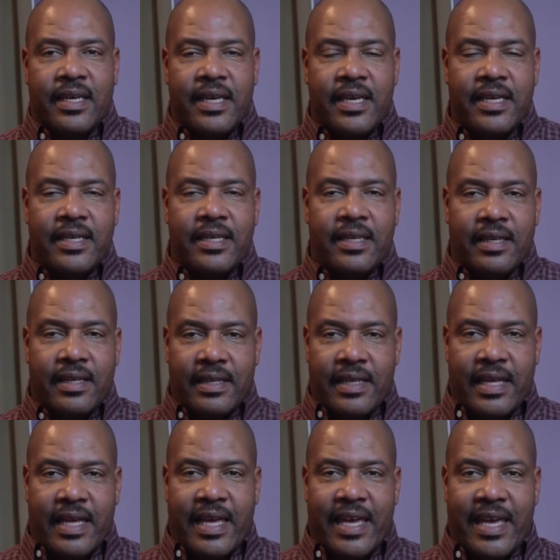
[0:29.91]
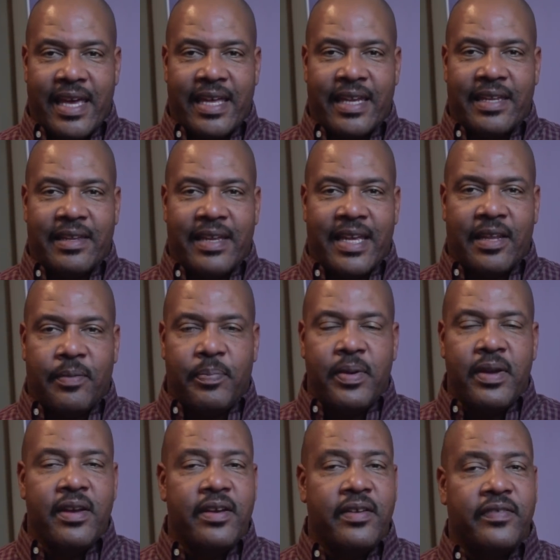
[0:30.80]
It
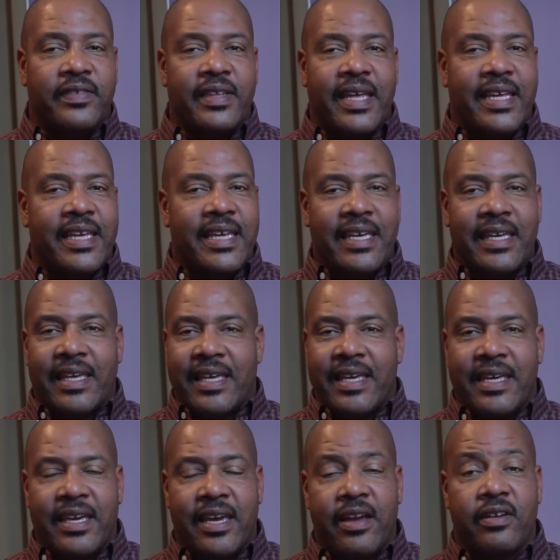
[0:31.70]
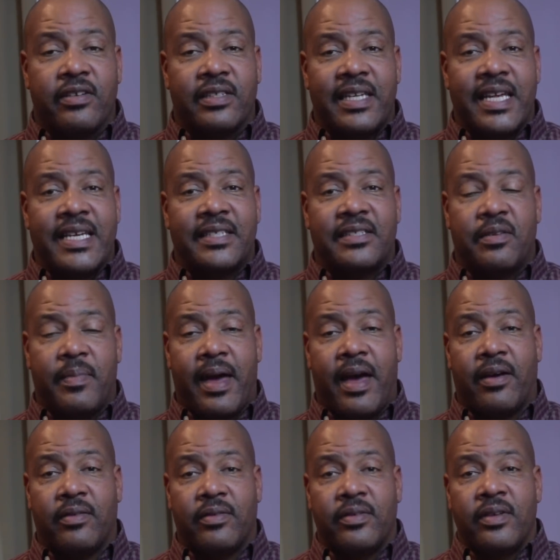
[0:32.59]
appears that he cares less
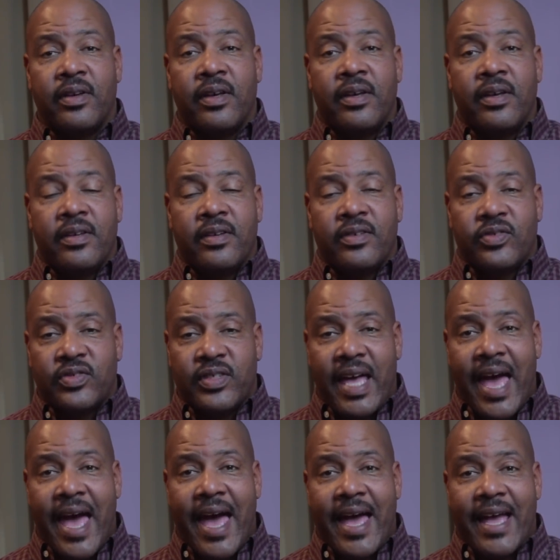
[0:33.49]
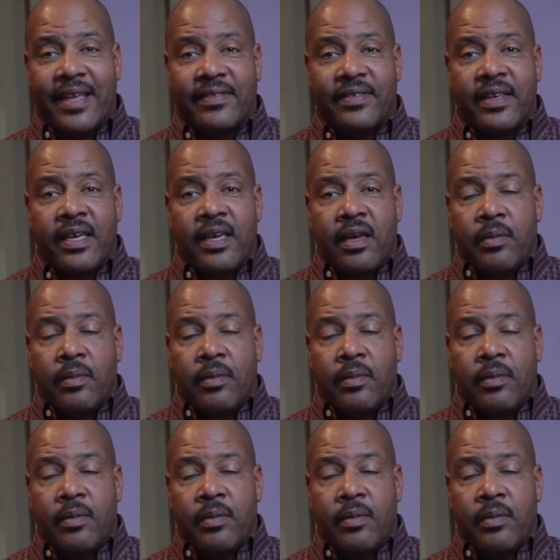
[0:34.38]
about size,